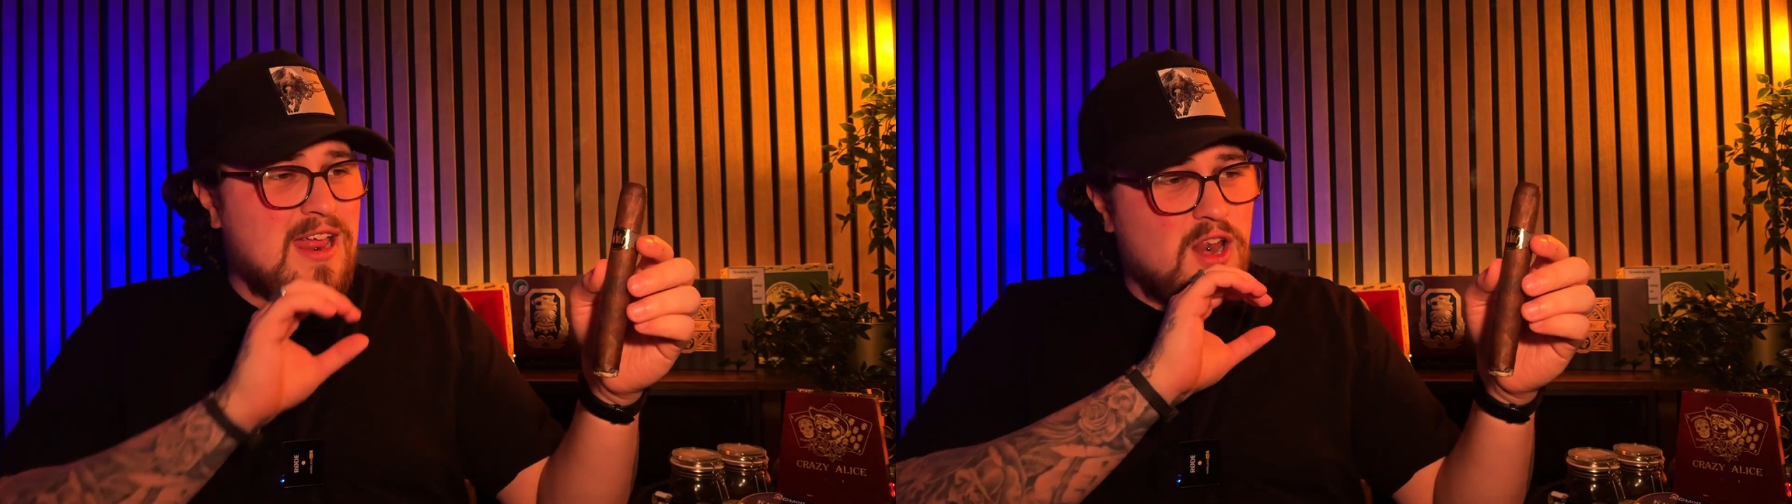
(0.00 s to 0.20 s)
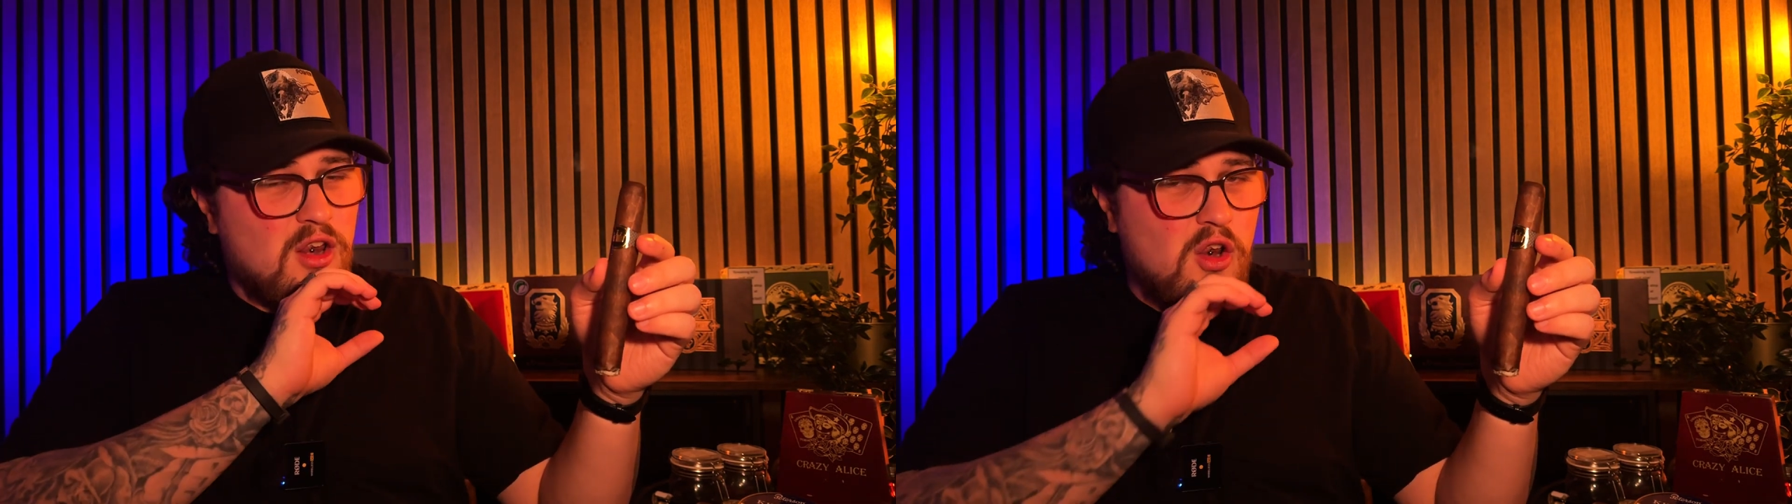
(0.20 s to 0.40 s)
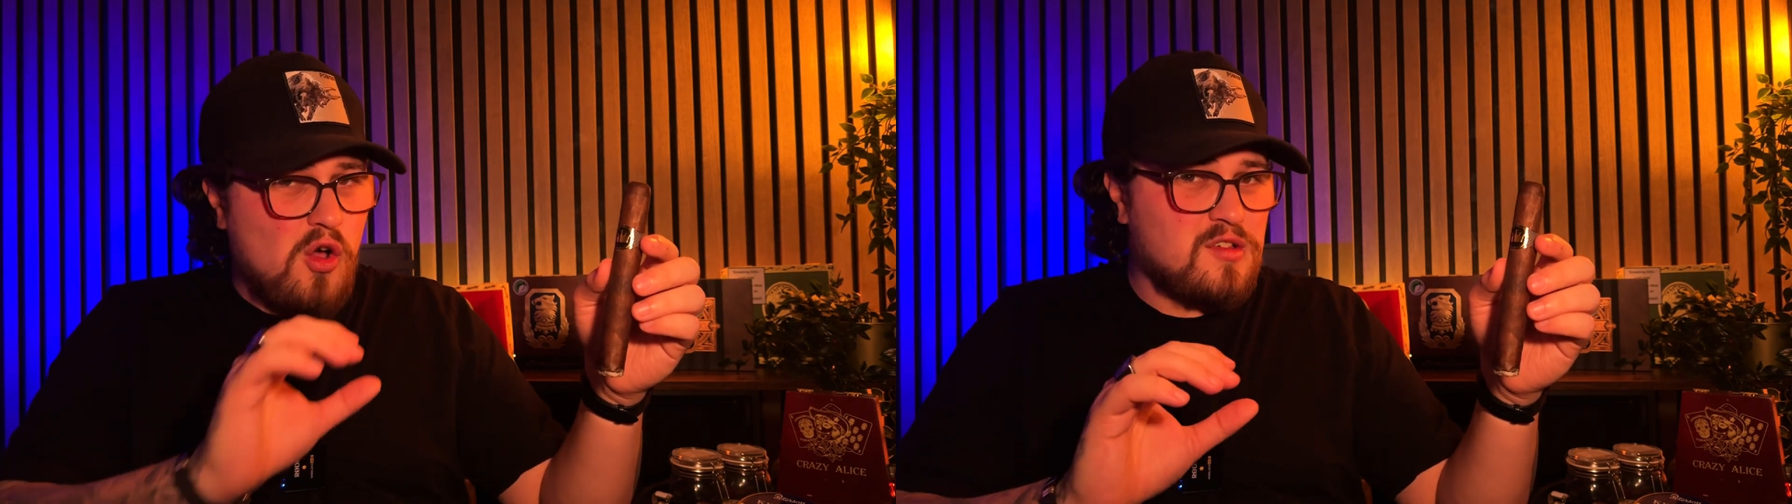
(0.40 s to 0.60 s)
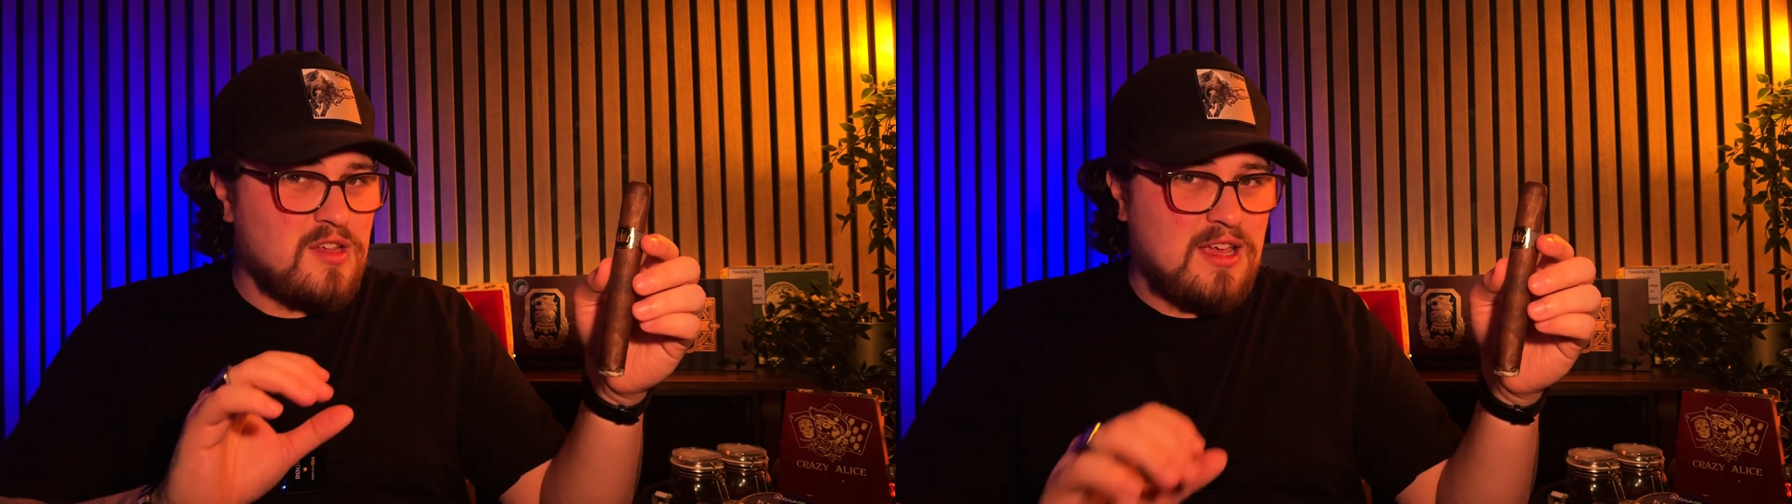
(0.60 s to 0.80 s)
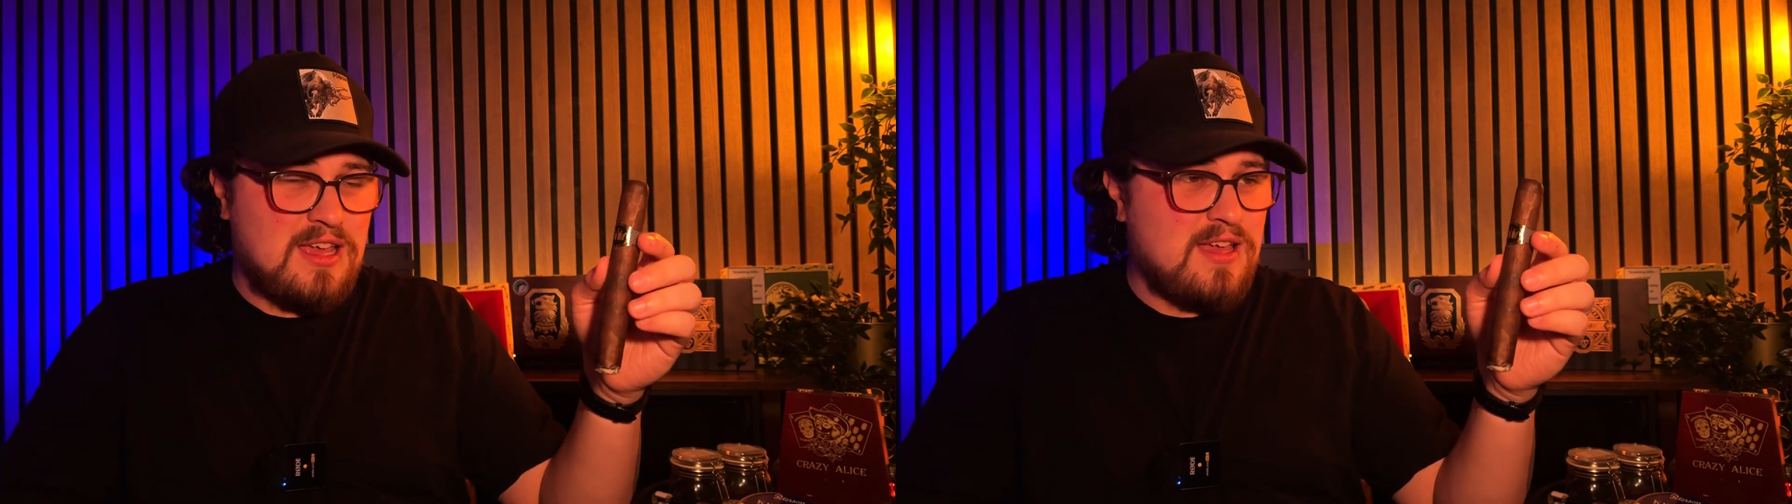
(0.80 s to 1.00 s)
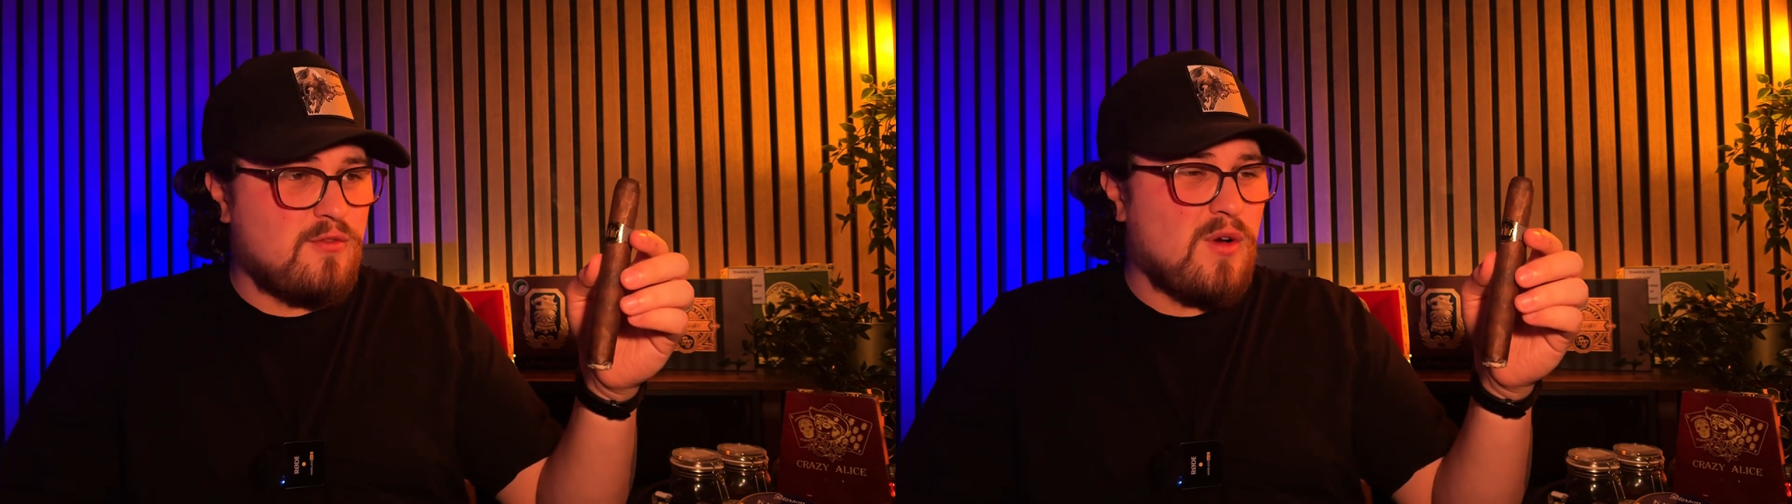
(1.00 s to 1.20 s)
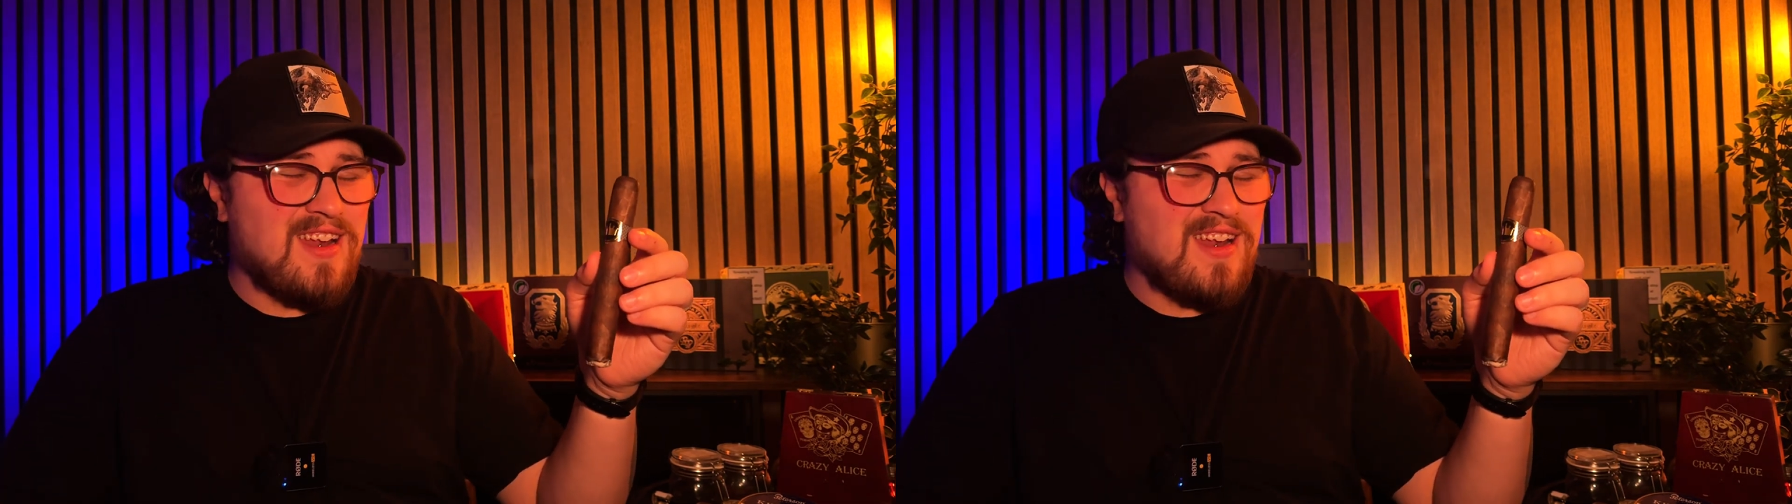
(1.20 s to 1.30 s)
It looks evil,